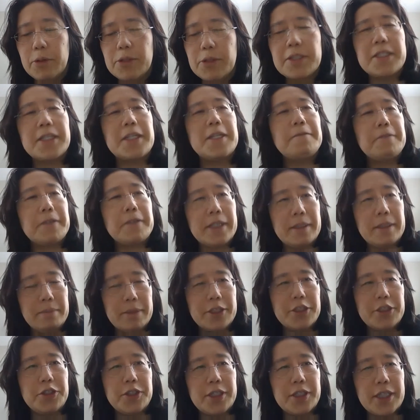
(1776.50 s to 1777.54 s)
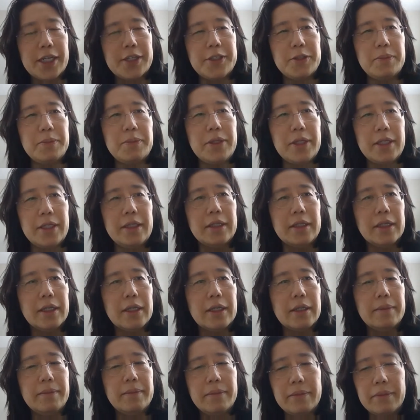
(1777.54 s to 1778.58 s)
significant measures had to be
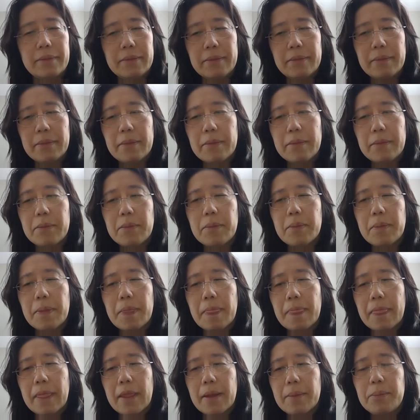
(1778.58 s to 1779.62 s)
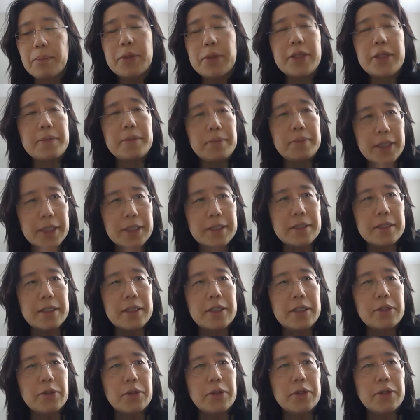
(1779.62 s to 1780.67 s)
put in place
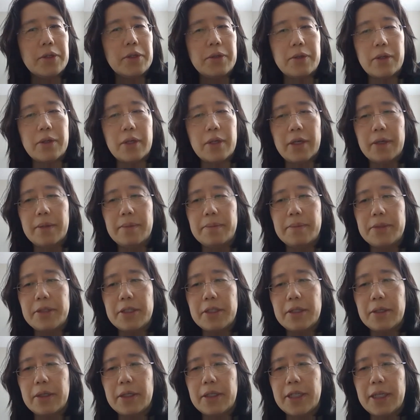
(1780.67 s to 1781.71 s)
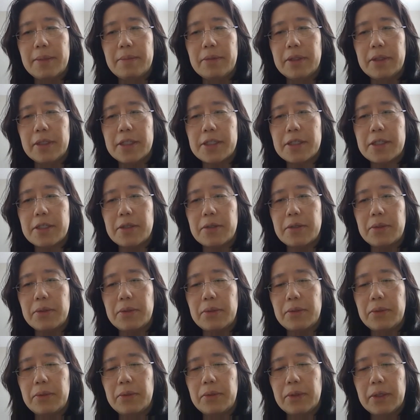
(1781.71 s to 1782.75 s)
in order to enable us
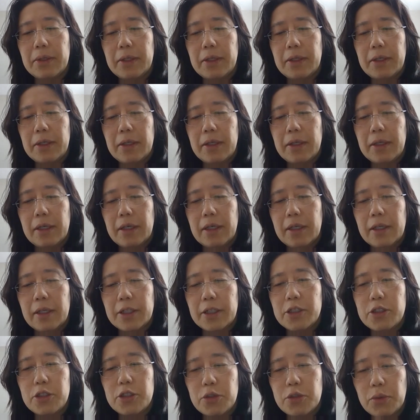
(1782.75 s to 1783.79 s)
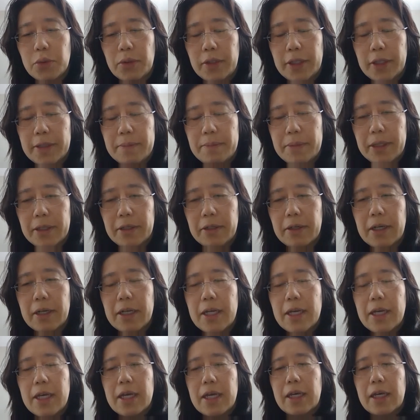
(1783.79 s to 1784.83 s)
to control it better.
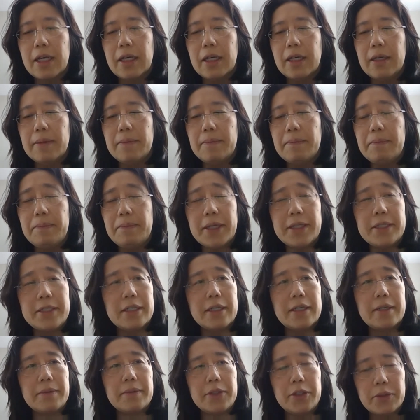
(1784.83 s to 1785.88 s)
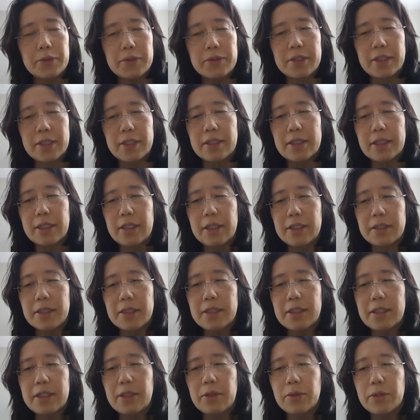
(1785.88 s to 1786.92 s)
But
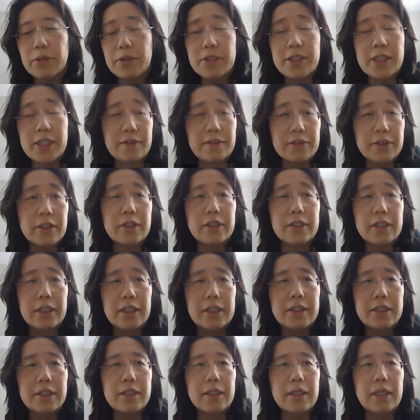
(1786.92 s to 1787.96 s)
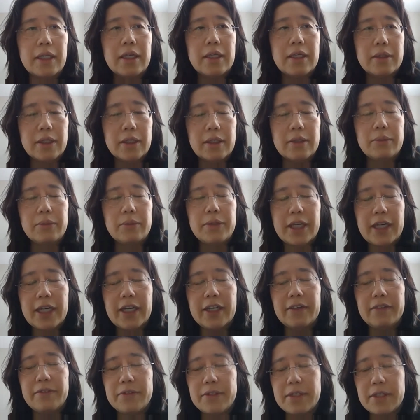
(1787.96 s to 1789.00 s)
since the orders have gone in, we
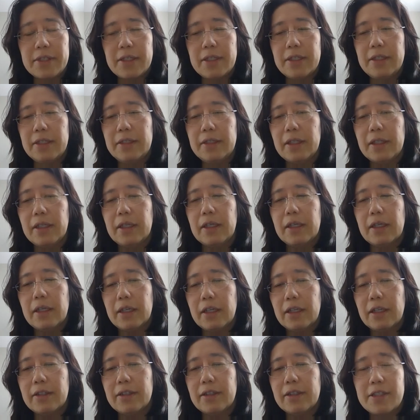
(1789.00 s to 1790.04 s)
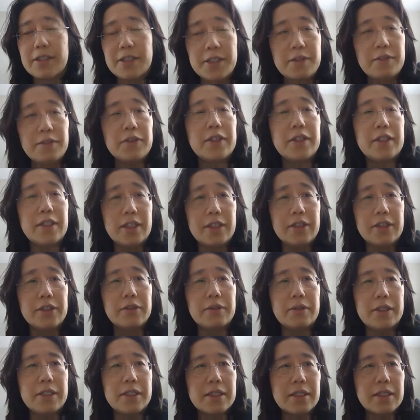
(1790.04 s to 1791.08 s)
have seen a significant
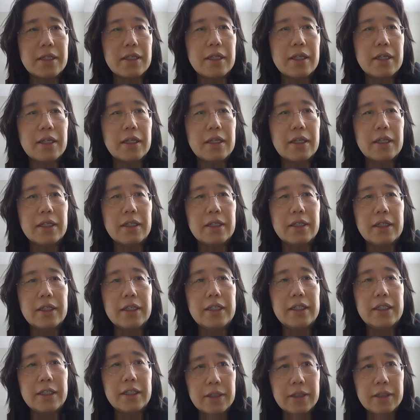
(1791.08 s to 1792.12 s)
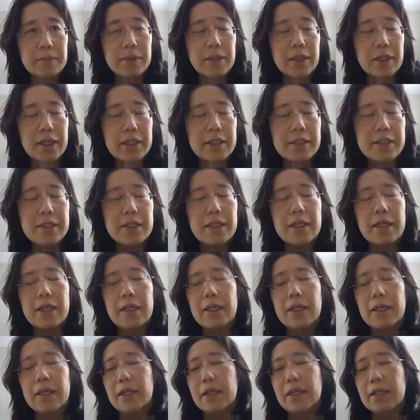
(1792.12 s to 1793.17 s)
increase in compliance.
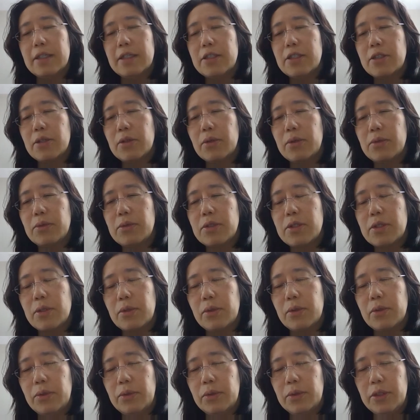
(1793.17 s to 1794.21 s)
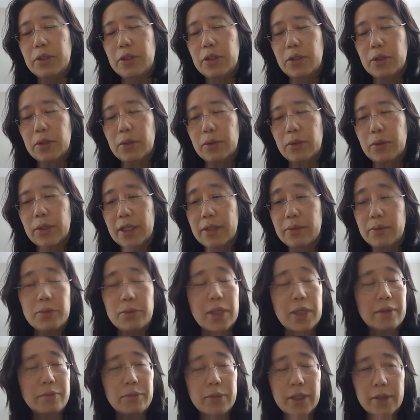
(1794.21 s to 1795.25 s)
So
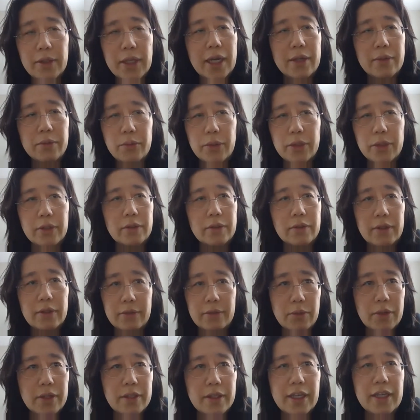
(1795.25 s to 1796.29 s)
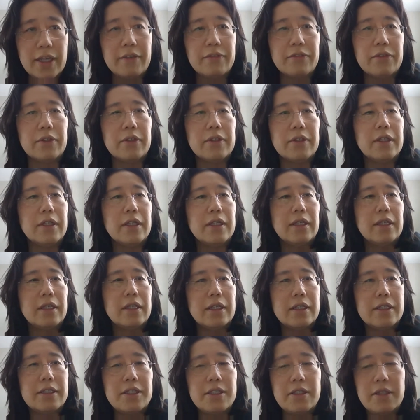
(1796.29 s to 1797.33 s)
we're thankful
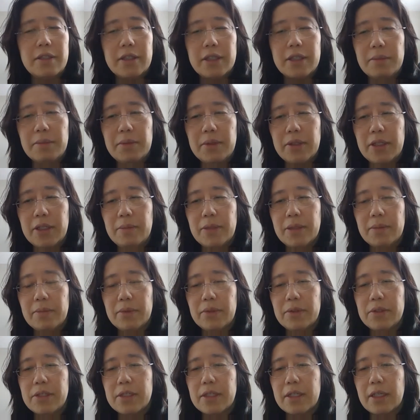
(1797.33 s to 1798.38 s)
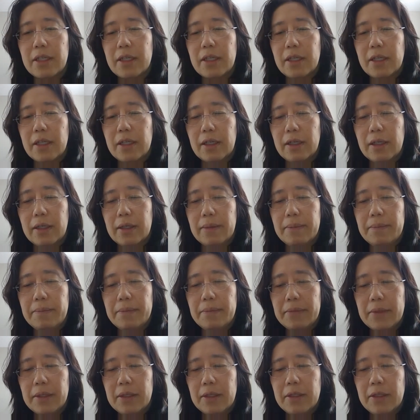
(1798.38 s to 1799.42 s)
to the community members,
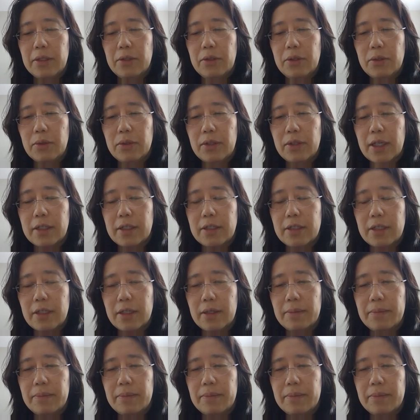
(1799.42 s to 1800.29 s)
that